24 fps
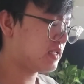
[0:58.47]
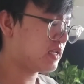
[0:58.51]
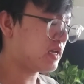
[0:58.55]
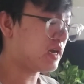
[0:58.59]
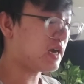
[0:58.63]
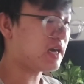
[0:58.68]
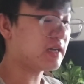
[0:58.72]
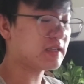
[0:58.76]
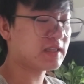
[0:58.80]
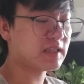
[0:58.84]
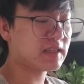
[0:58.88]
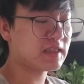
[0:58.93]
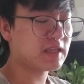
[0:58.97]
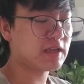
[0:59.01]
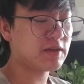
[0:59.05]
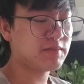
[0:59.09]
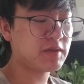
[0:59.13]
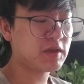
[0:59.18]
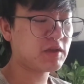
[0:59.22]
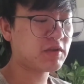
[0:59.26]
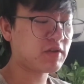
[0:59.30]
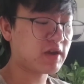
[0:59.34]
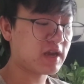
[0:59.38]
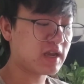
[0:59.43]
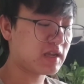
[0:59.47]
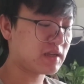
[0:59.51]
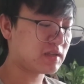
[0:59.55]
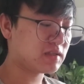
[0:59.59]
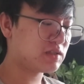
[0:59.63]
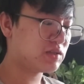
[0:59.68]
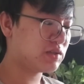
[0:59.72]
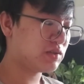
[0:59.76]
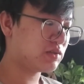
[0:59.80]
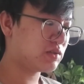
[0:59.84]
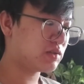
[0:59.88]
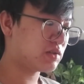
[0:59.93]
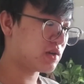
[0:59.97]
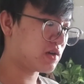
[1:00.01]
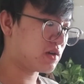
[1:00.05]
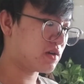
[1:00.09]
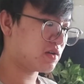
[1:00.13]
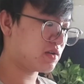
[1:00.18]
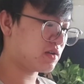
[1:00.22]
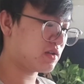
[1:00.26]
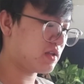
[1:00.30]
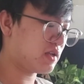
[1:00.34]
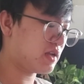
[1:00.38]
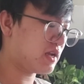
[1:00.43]
I thought that it'd be great to start
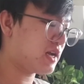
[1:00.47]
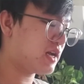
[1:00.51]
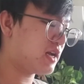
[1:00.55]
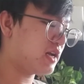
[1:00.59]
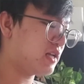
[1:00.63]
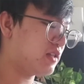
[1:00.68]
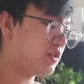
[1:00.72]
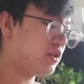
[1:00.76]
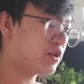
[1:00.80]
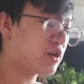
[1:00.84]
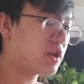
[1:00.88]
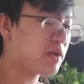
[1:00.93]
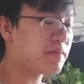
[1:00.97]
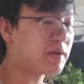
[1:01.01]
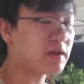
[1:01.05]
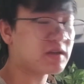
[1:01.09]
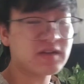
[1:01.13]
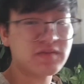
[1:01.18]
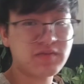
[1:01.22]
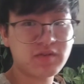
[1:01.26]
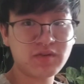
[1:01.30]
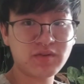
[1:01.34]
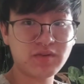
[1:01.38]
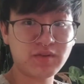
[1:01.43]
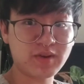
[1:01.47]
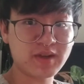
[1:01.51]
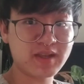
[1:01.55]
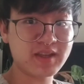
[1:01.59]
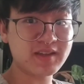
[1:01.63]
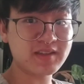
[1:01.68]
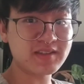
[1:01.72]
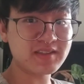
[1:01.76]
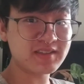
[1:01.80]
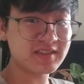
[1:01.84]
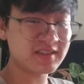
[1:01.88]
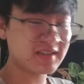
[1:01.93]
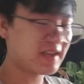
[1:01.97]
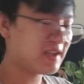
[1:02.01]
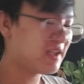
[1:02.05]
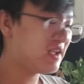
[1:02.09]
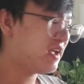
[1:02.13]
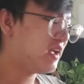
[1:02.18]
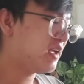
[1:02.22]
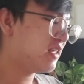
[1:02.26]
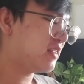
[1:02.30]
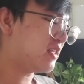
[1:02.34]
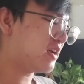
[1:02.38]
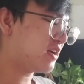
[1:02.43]
learning about different Hoyas
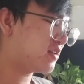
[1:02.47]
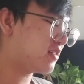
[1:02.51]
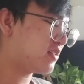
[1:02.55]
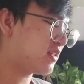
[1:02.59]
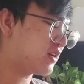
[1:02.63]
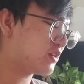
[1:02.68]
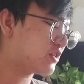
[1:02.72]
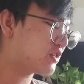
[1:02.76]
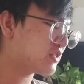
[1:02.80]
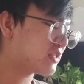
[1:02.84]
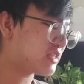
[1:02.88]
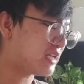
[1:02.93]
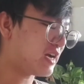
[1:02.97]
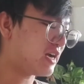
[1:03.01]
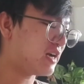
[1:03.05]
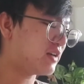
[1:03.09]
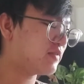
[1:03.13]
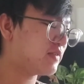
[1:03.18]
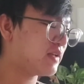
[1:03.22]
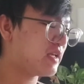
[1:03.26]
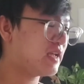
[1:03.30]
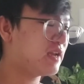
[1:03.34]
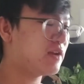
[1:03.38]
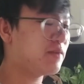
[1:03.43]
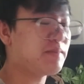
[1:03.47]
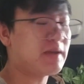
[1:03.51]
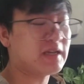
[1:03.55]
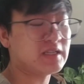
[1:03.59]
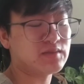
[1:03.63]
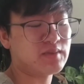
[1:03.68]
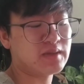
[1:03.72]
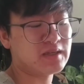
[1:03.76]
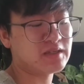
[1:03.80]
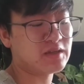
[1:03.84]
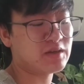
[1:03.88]
that collectors have, and the best way to